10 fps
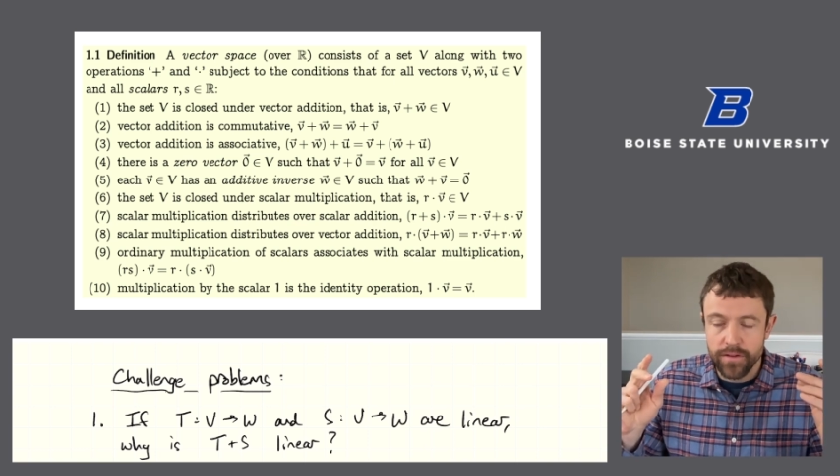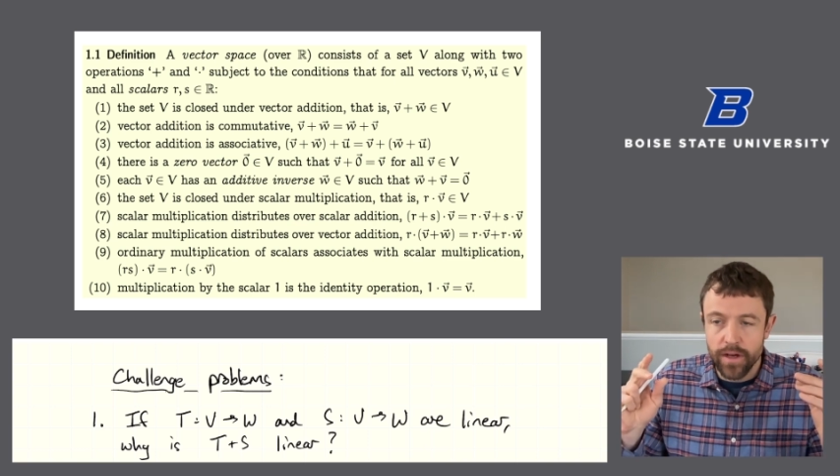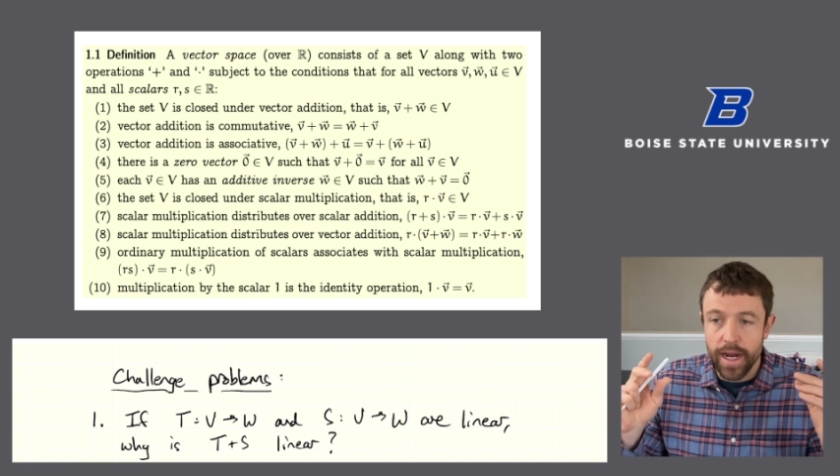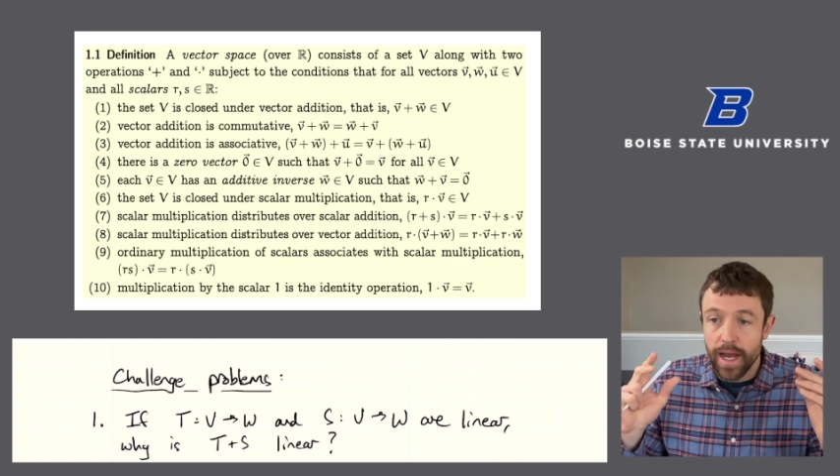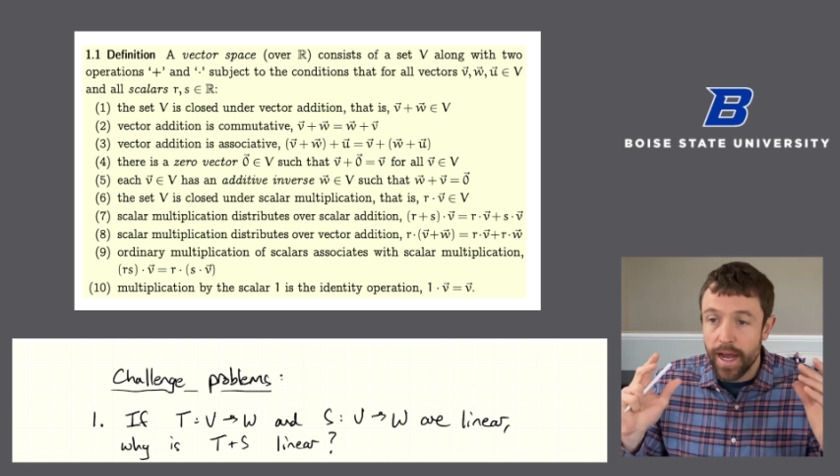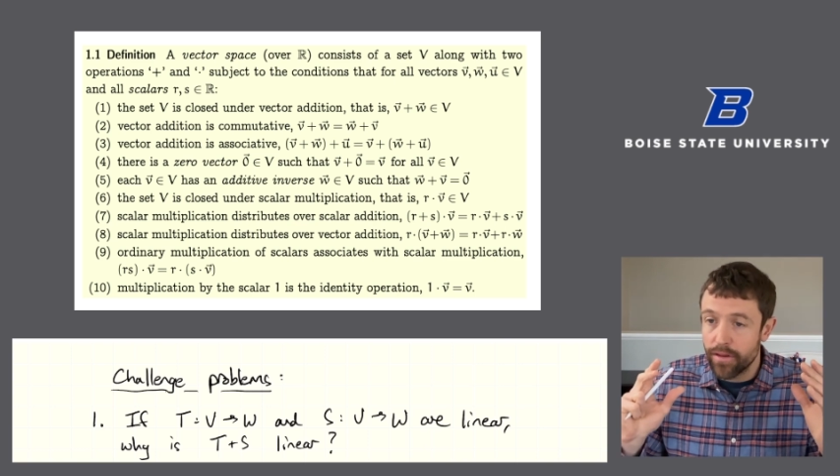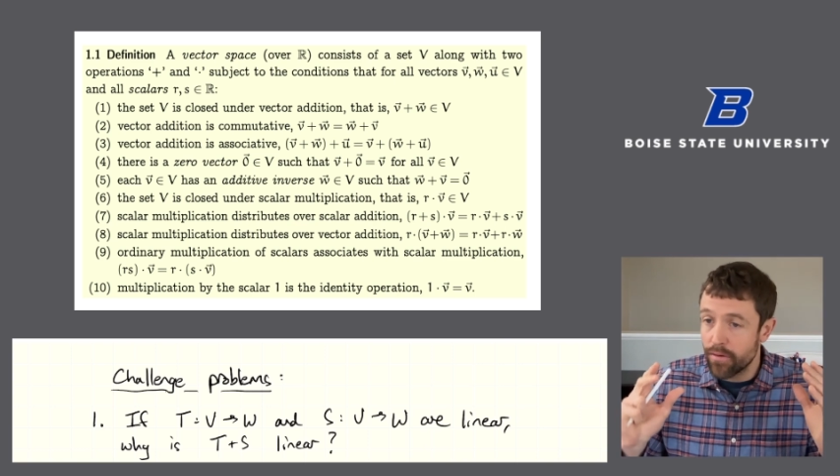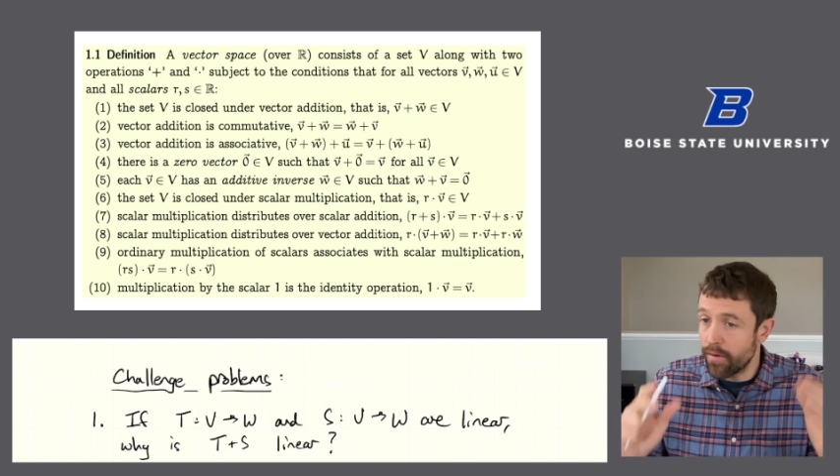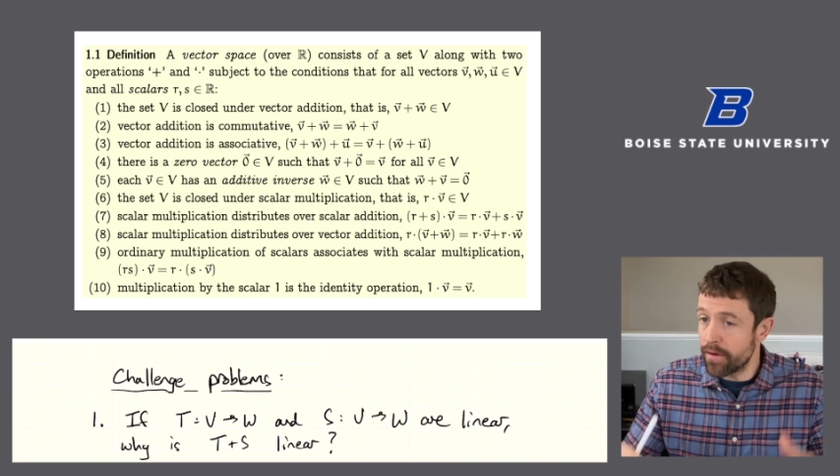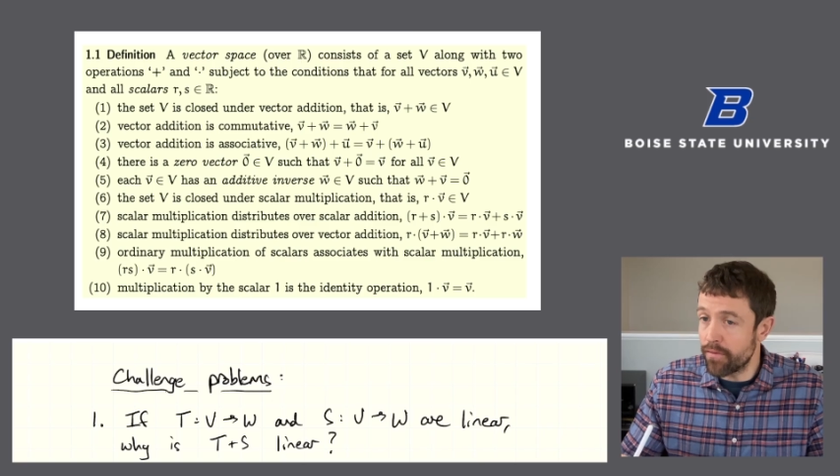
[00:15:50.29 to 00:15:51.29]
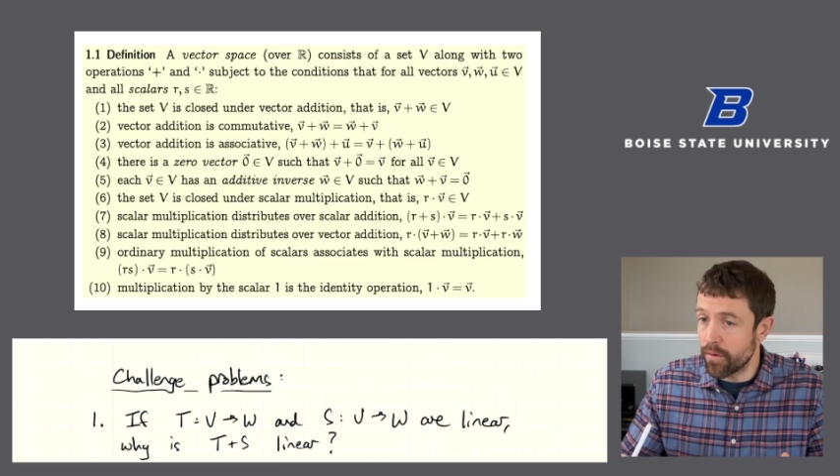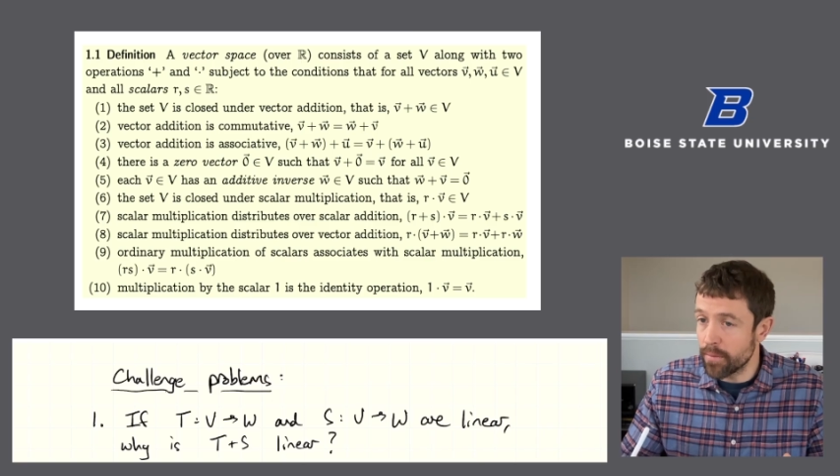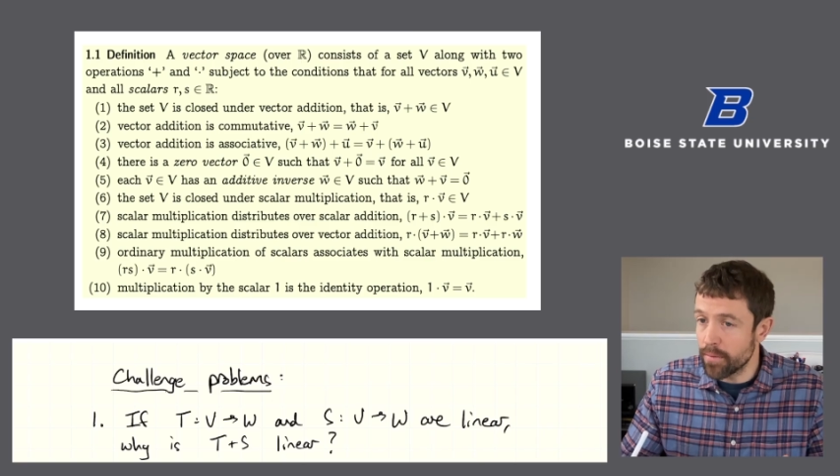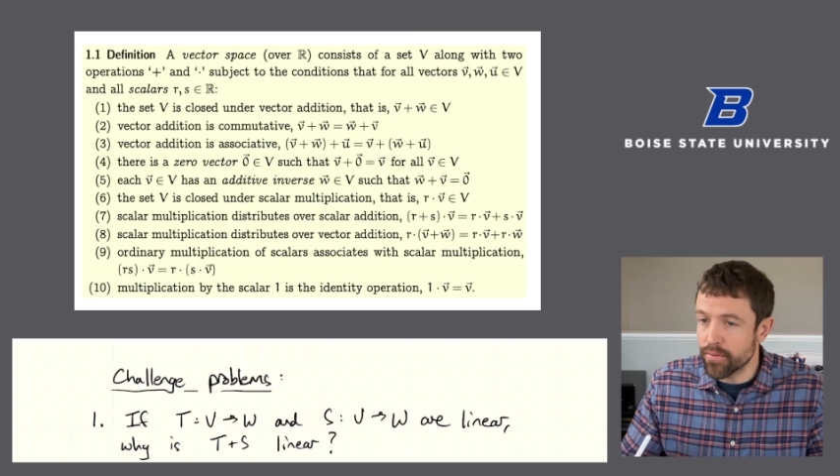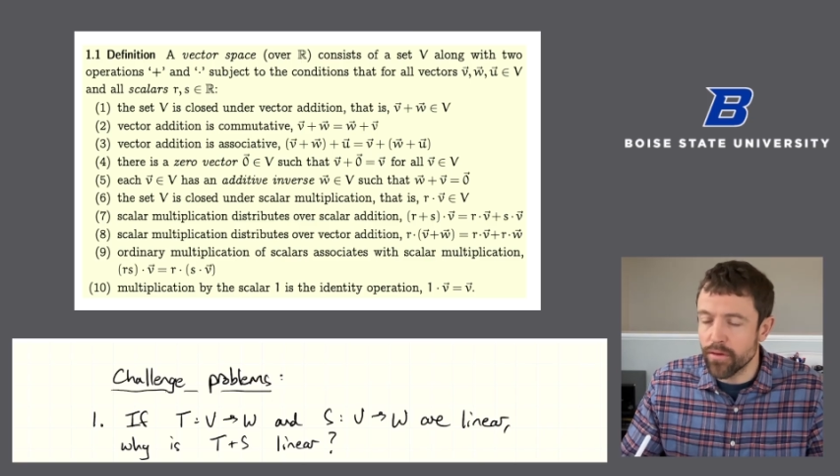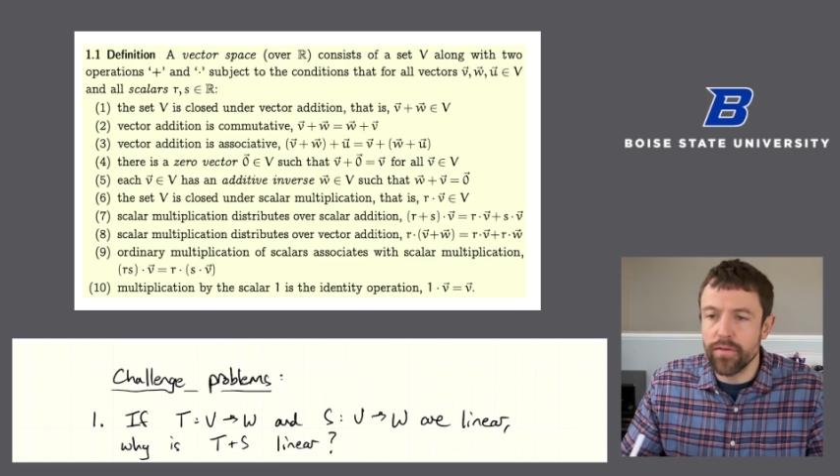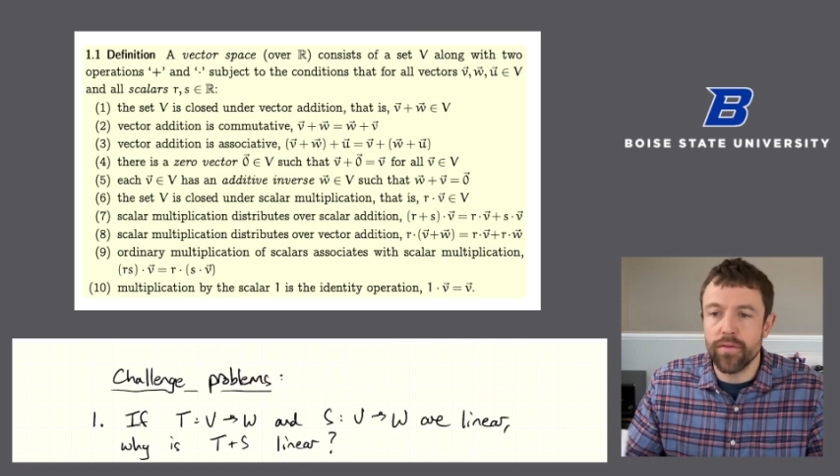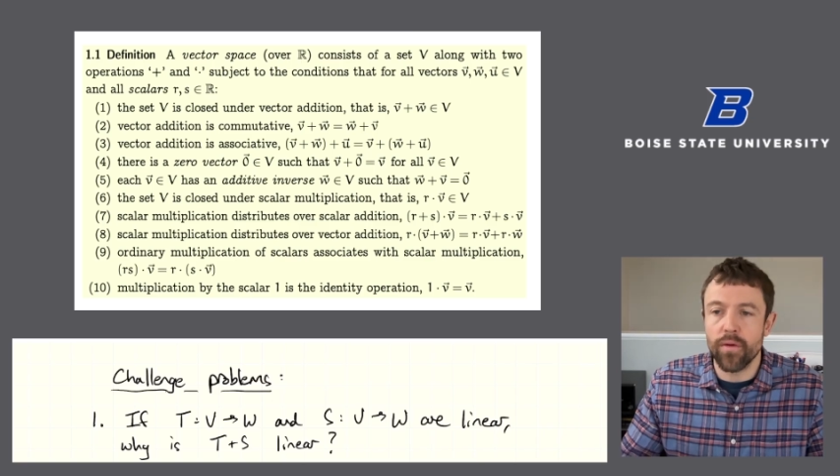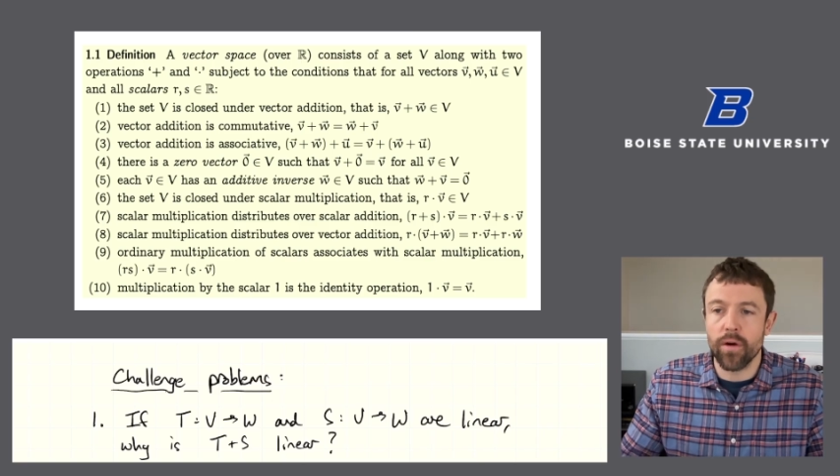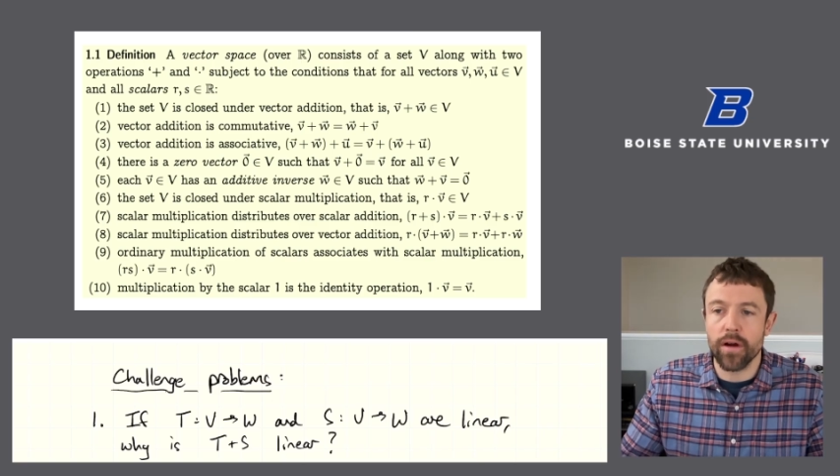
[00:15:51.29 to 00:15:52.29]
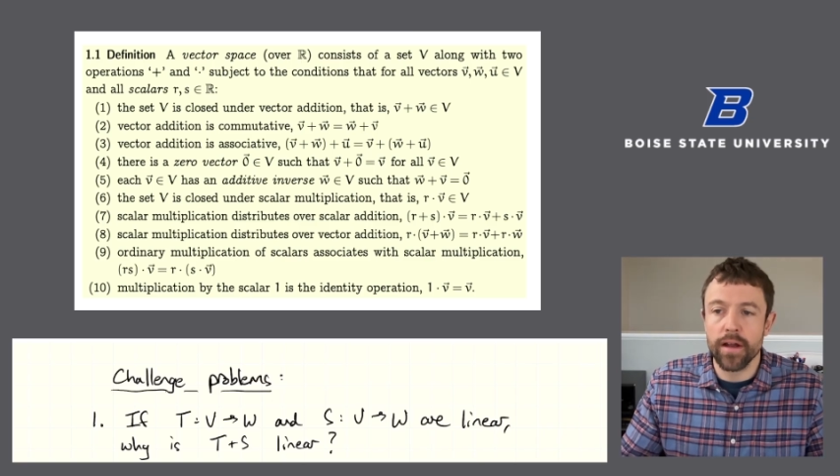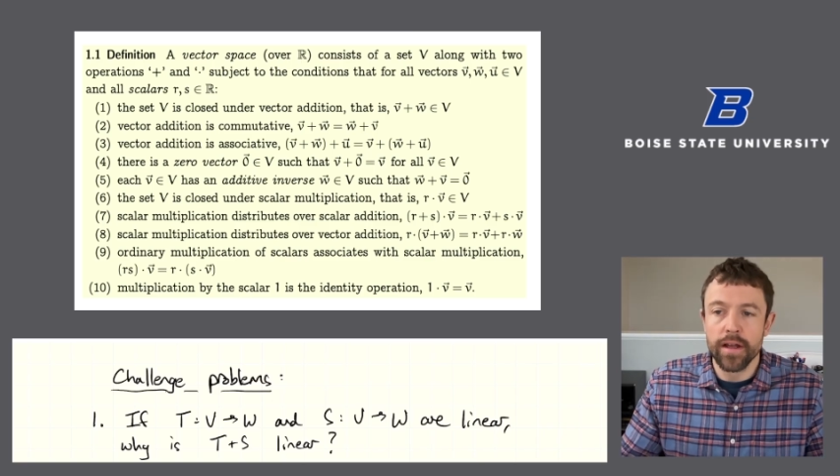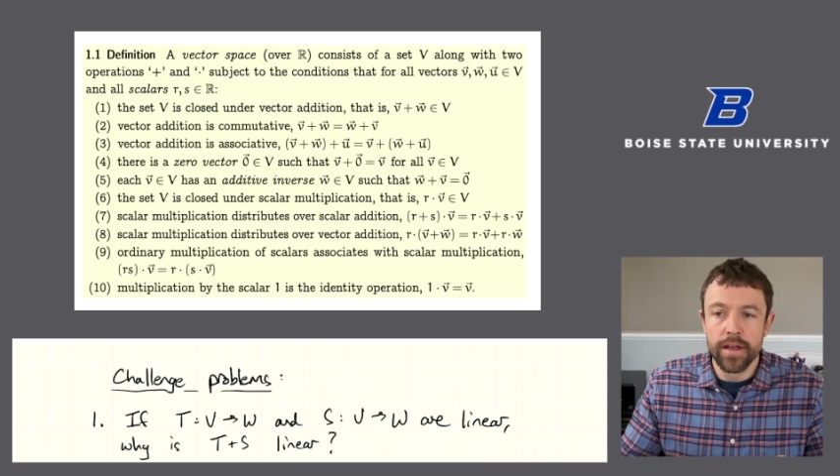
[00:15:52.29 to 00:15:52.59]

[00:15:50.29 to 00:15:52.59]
Try to either write a formal proof, or